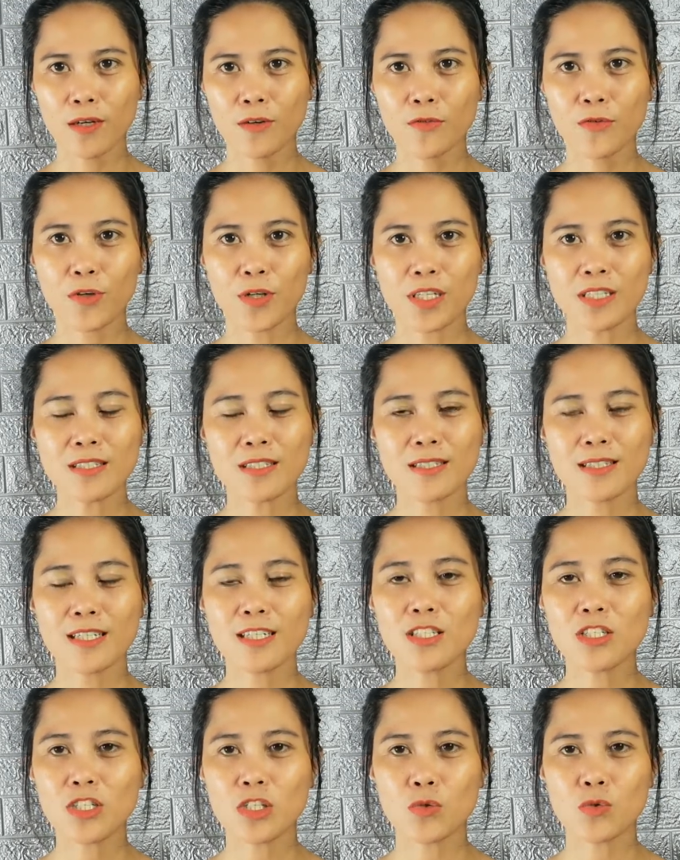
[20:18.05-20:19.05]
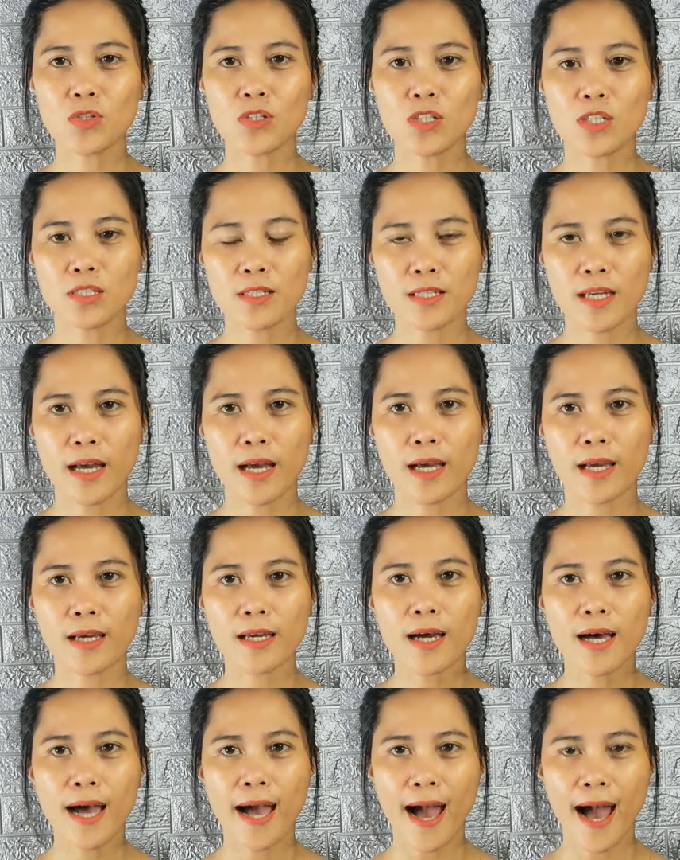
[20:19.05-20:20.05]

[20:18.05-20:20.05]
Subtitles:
For instance, you would just say